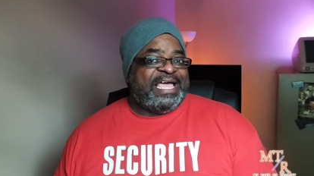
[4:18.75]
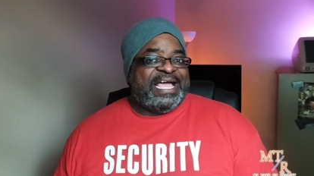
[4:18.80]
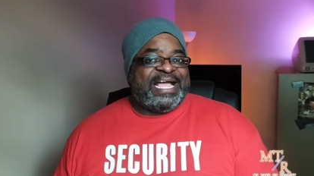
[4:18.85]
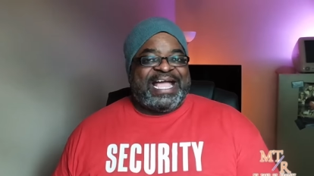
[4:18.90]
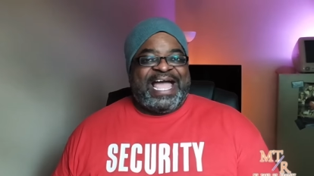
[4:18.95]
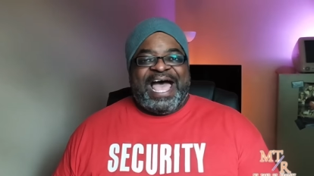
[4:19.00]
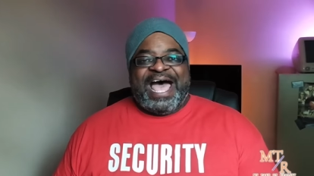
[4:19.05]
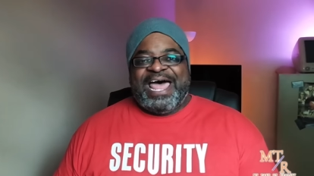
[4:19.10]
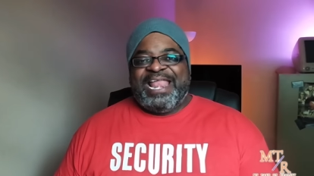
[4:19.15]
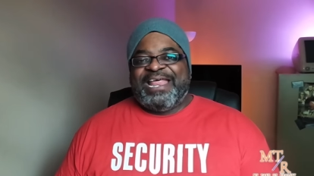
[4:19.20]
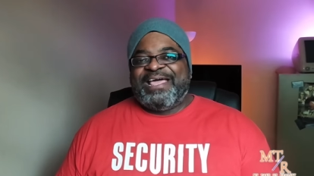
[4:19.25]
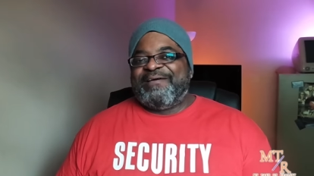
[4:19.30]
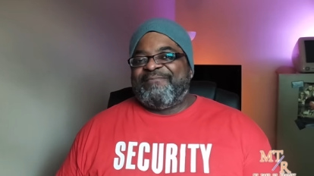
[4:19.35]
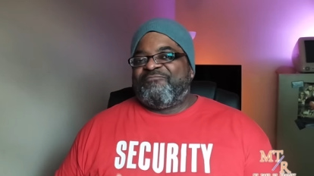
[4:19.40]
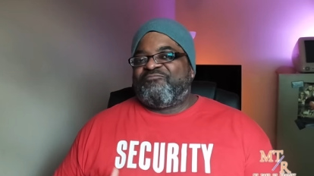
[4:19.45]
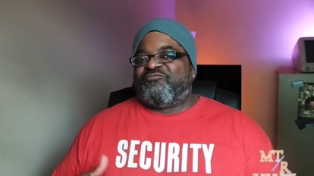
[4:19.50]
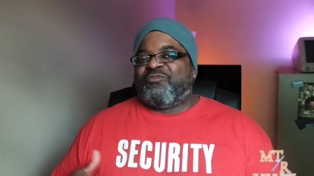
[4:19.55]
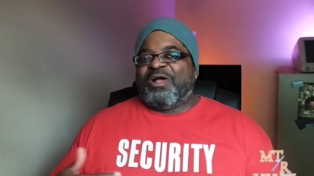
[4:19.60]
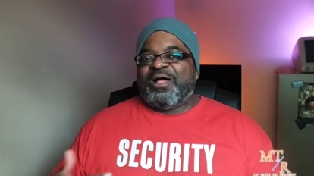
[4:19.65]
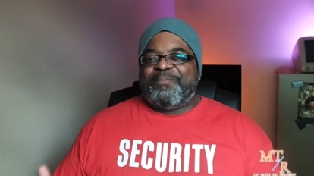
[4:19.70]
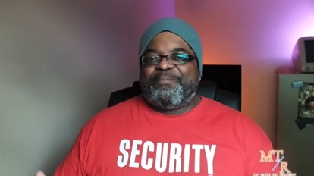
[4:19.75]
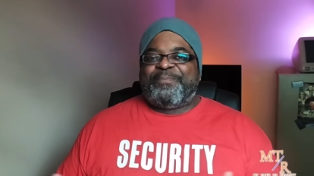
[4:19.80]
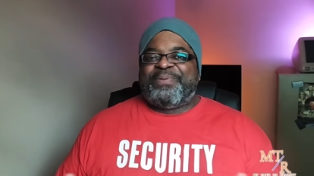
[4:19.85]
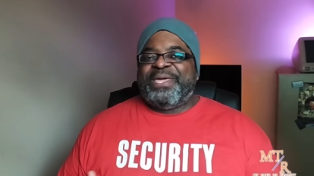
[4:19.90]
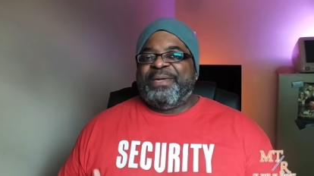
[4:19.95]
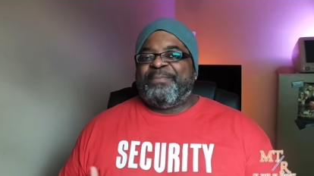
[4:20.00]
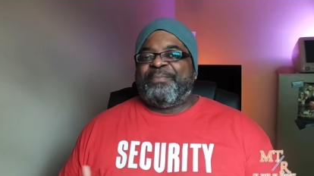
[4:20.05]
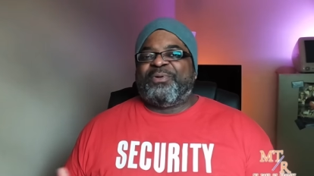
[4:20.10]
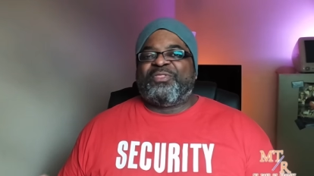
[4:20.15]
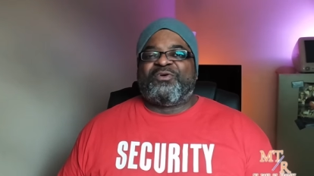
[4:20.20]
kind of rubbed
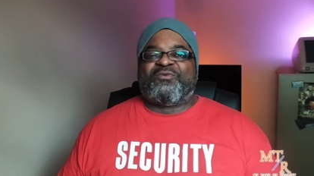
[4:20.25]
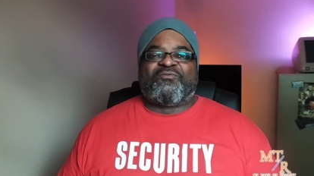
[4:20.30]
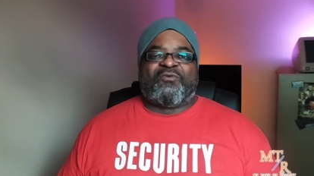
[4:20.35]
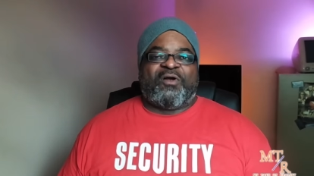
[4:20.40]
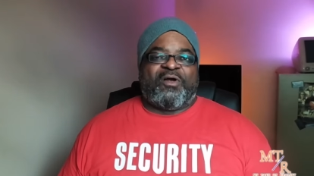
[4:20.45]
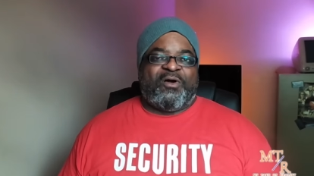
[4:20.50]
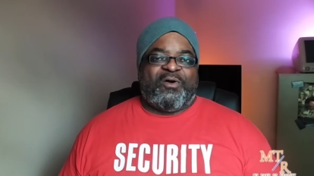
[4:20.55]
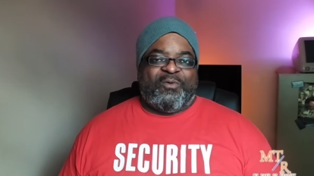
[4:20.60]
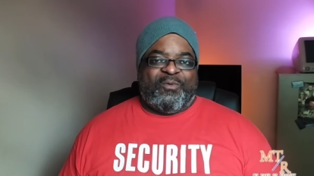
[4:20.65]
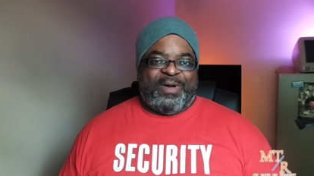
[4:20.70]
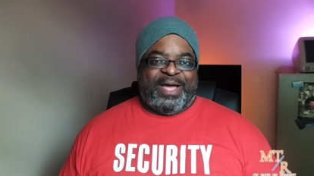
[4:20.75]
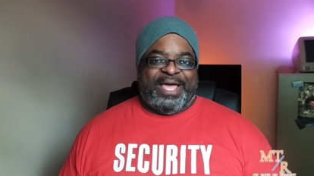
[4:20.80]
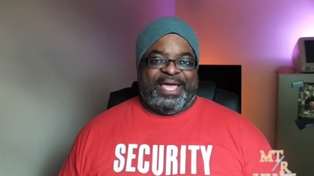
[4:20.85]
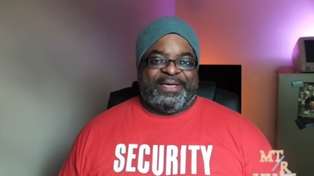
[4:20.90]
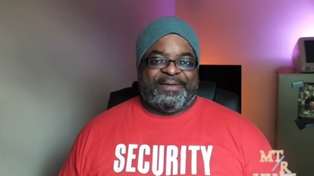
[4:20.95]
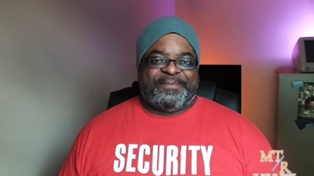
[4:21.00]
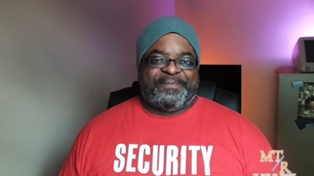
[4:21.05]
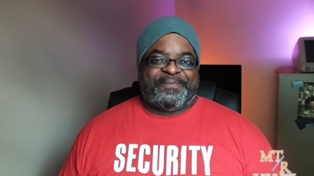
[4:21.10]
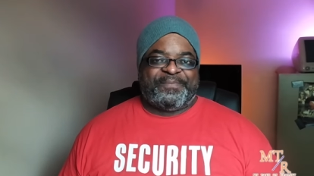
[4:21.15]
people the wrong way